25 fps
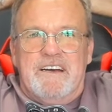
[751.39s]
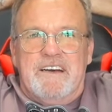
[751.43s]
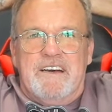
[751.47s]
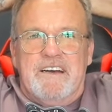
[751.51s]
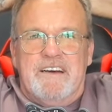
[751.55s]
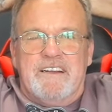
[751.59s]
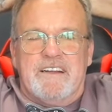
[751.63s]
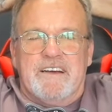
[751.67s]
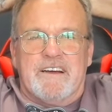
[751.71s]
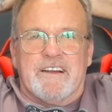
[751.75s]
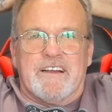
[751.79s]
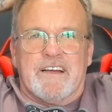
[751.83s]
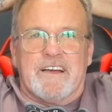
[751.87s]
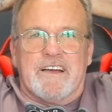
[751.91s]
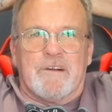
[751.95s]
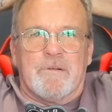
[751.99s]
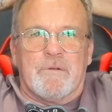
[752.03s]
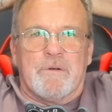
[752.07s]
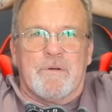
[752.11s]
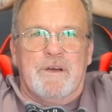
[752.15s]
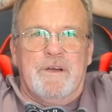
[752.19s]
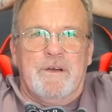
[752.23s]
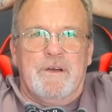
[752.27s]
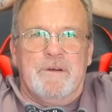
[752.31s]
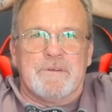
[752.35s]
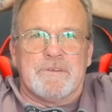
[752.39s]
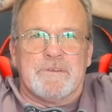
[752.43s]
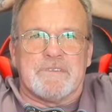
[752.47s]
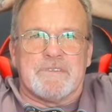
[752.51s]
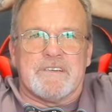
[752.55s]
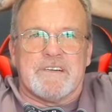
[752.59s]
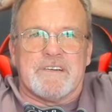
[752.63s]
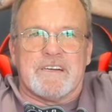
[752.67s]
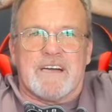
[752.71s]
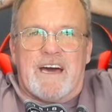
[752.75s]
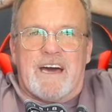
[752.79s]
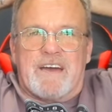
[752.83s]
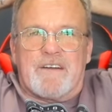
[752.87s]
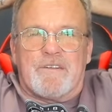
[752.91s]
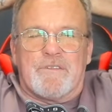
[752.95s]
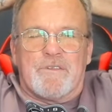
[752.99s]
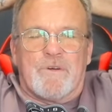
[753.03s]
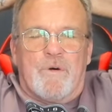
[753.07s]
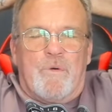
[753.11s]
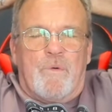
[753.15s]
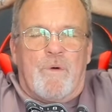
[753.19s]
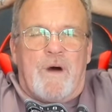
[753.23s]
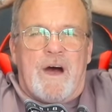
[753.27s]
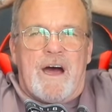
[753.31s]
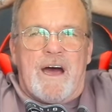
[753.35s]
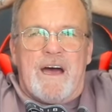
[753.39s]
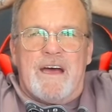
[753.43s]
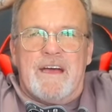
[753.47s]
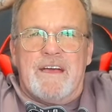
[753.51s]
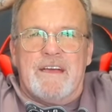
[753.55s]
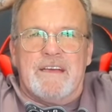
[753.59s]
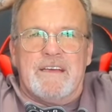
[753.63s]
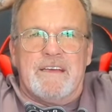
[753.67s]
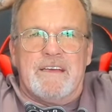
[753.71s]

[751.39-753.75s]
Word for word: And I was like, he was like, I don't know why